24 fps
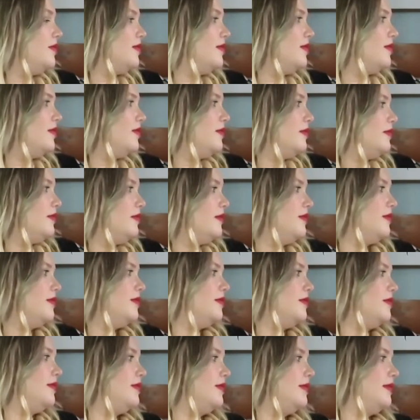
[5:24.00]

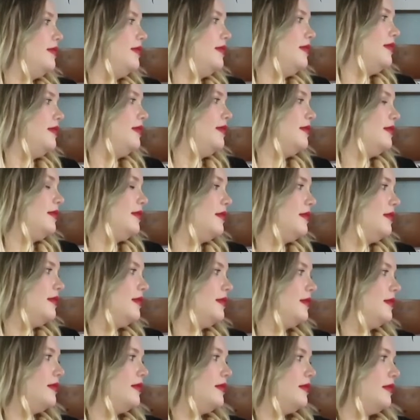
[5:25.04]

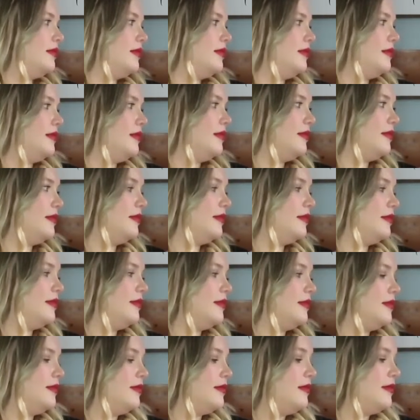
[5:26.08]

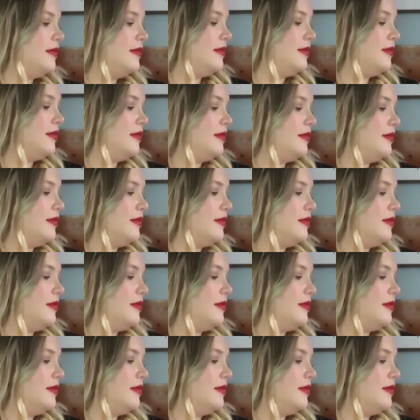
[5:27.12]
[no speech]